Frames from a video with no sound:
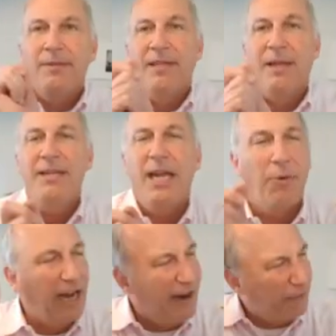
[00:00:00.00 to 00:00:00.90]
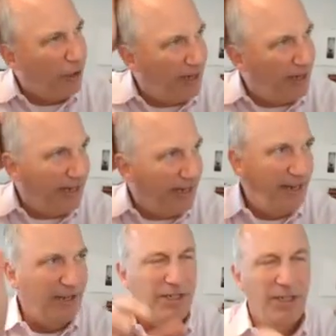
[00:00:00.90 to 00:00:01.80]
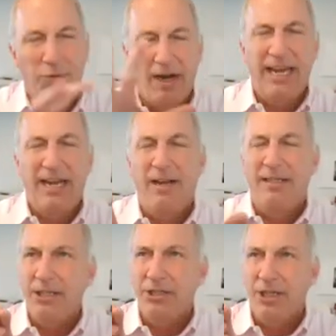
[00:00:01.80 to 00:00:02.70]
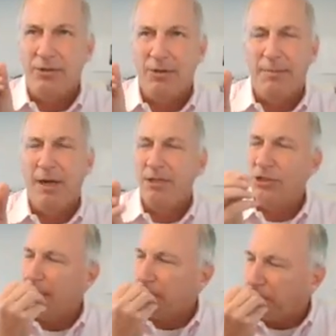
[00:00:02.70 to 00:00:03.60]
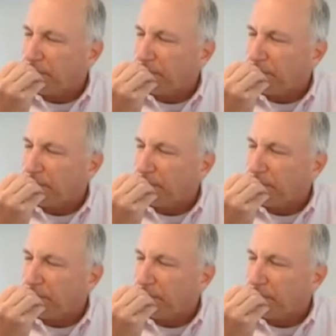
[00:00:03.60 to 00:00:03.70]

Let me tell you what I've learned. And again, this is where I get on a tangent, so I apologize.